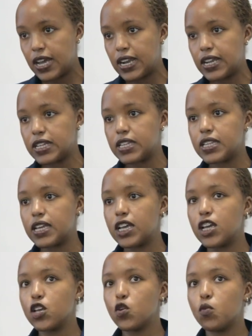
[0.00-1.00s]
Let's
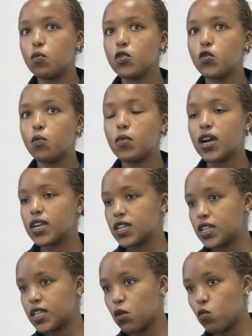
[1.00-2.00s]
say you
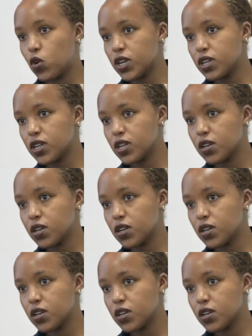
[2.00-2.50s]
married someone